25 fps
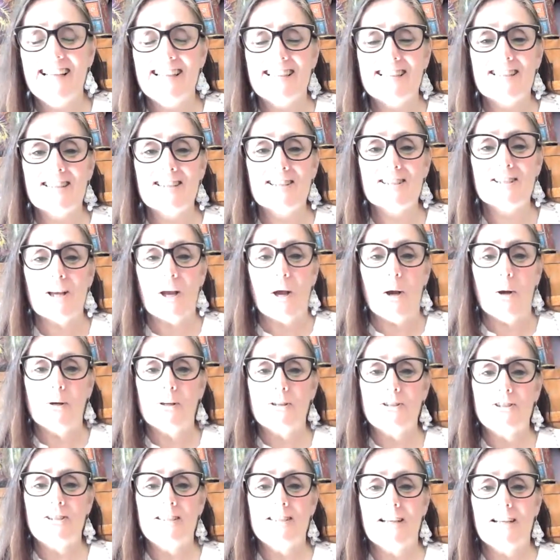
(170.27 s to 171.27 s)
So,
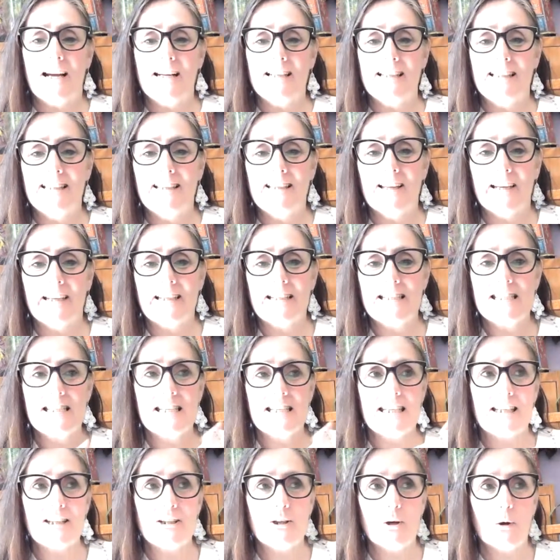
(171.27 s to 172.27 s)
because she died in
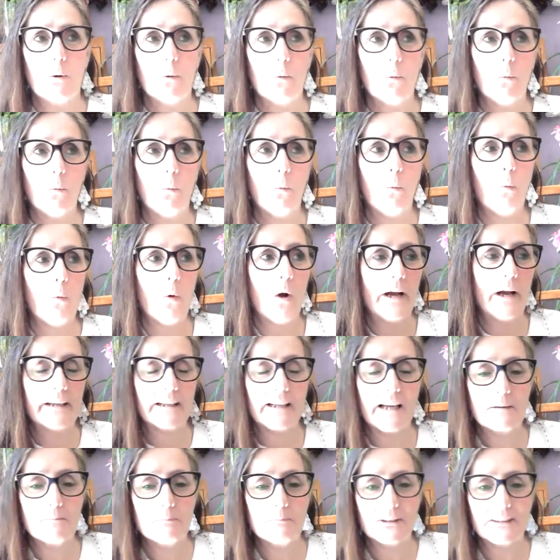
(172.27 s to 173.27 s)

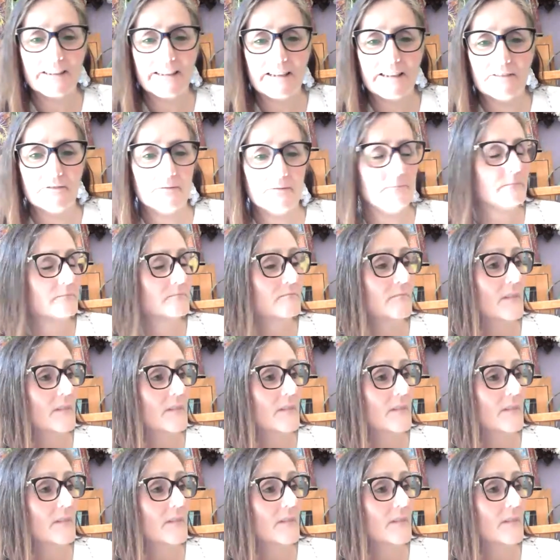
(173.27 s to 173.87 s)
1901, I believe.